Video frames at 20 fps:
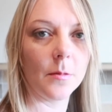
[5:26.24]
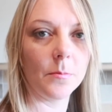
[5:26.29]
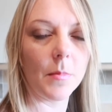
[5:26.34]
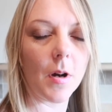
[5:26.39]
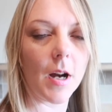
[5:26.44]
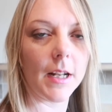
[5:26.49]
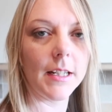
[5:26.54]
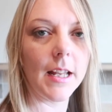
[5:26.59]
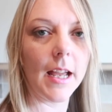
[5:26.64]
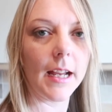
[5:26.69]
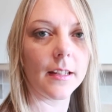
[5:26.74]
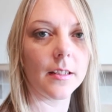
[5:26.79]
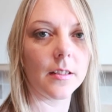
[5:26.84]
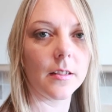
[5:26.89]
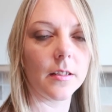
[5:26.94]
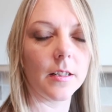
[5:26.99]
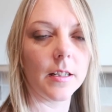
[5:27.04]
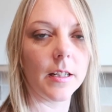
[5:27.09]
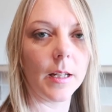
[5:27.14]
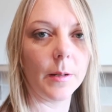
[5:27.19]
My
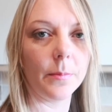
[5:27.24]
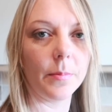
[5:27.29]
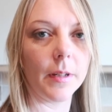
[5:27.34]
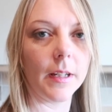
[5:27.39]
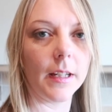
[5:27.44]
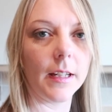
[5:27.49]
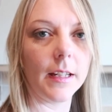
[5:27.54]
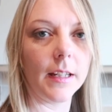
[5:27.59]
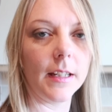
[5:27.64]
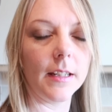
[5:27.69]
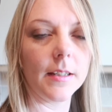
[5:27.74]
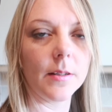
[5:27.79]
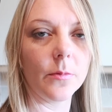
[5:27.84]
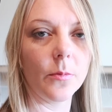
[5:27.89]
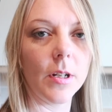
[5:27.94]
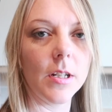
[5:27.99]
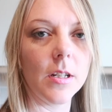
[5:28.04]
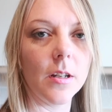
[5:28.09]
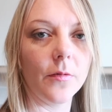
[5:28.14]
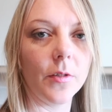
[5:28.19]
next tip is
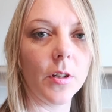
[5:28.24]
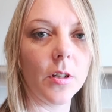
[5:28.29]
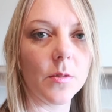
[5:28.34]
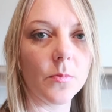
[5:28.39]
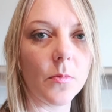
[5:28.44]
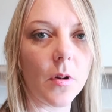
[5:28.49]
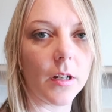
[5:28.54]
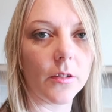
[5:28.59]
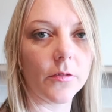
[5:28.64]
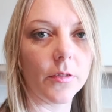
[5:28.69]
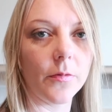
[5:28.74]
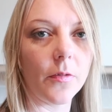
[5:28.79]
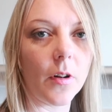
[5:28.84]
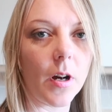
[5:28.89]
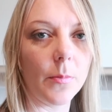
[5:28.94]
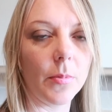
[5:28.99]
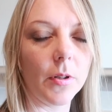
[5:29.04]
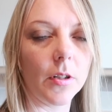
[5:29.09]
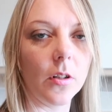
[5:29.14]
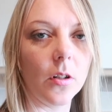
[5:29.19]
when you've used
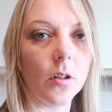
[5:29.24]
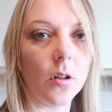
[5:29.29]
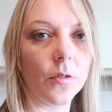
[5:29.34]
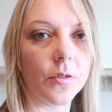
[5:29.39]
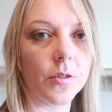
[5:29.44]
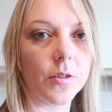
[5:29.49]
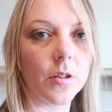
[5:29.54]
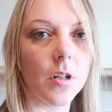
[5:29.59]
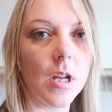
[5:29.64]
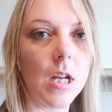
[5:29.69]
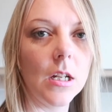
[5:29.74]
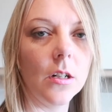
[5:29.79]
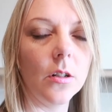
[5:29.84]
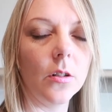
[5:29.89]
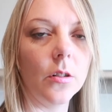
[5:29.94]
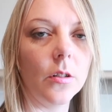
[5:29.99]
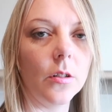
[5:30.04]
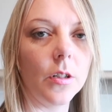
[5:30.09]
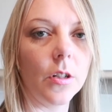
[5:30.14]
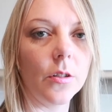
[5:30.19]
microfiber cloths
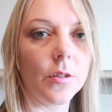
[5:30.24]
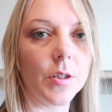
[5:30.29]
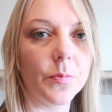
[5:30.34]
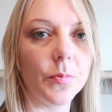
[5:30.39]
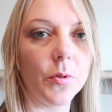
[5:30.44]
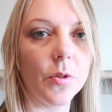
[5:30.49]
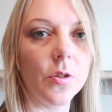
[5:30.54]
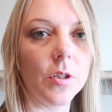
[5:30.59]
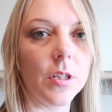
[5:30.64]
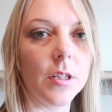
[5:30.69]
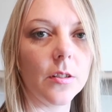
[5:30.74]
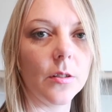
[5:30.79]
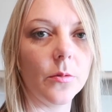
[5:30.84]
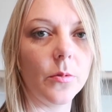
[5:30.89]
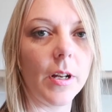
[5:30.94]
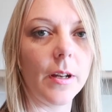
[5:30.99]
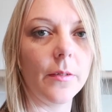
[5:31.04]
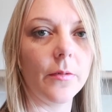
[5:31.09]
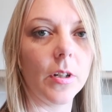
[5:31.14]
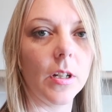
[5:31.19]
or your sponges or
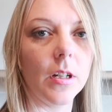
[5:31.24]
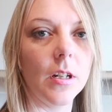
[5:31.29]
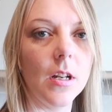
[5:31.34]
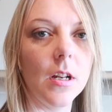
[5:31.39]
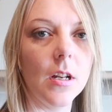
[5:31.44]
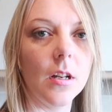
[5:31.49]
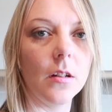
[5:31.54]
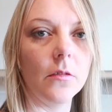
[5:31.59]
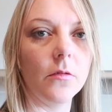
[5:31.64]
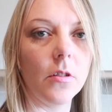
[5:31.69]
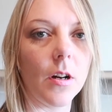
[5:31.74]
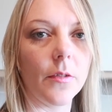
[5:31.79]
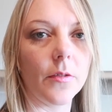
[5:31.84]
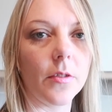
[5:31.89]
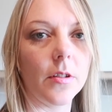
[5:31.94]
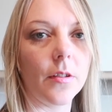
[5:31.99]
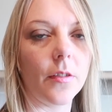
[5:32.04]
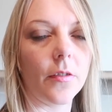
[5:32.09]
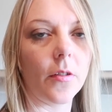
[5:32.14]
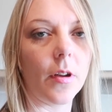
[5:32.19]
whatever, rather
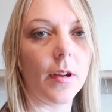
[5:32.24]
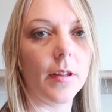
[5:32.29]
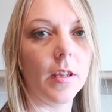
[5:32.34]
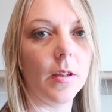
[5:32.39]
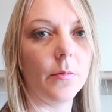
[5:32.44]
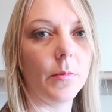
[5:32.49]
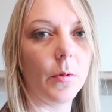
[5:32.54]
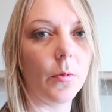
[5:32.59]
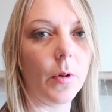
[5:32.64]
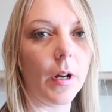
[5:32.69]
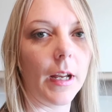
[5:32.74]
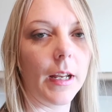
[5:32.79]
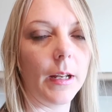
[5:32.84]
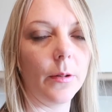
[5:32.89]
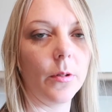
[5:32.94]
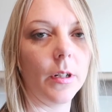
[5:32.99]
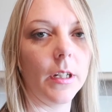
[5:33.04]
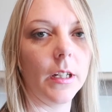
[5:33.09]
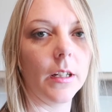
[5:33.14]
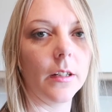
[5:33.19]
than throwing them away,
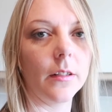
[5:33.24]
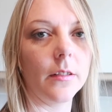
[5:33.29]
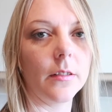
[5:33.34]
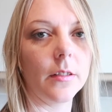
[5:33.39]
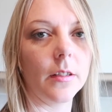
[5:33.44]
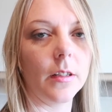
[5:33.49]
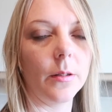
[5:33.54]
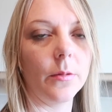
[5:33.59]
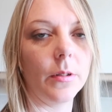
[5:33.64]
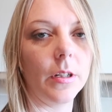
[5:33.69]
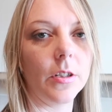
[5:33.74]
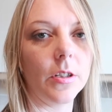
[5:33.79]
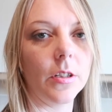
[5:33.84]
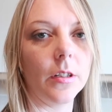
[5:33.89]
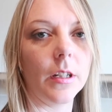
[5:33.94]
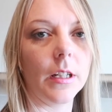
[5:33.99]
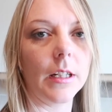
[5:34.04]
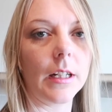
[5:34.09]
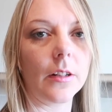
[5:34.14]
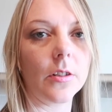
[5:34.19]
what you can do is
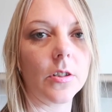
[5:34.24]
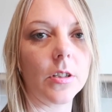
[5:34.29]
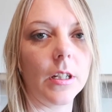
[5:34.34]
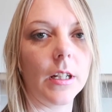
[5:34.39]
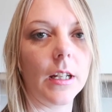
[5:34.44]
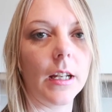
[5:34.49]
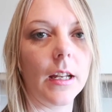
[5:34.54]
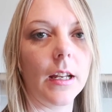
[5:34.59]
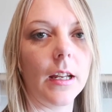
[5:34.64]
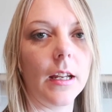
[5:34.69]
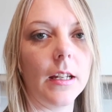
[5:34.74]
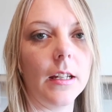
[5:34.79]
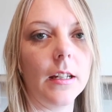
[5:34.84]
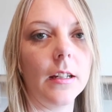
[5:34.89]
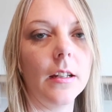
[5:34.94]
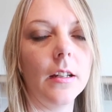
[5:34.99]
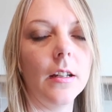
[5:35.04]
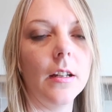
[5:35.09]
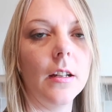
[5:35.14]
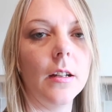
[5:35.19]
you can actually get a